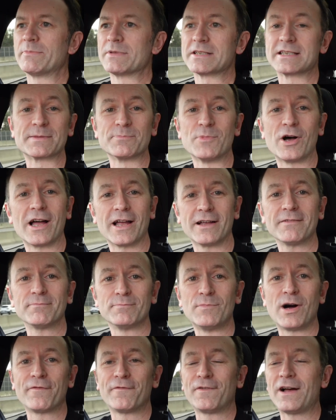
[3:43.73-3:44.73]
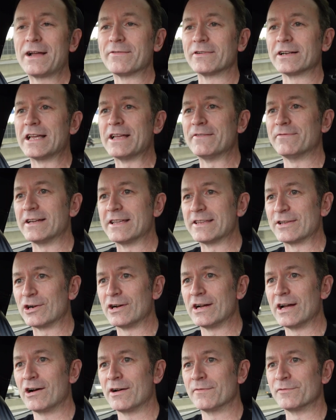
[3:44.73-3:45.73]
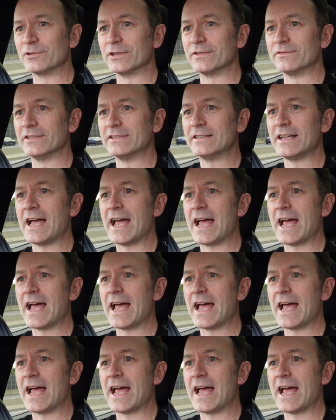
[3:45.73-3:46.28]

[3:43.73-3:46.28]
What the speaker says: this is my favourite EV that I've driven,